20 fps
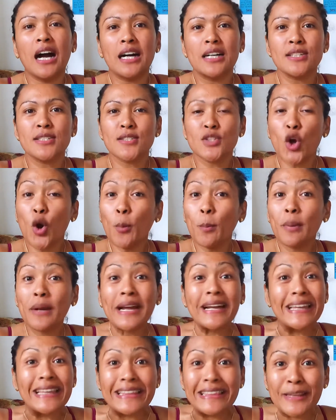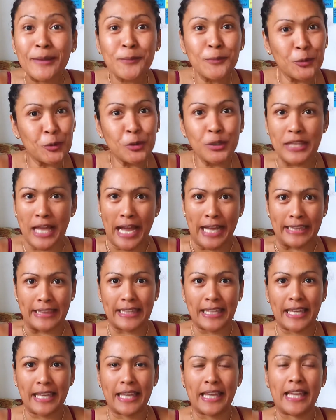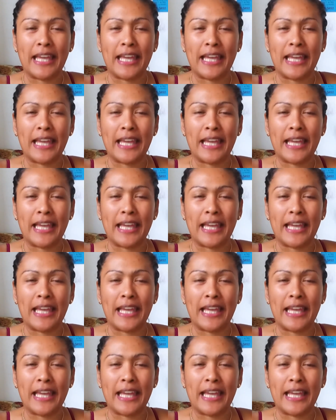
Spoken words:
Sobrang itim ko dati.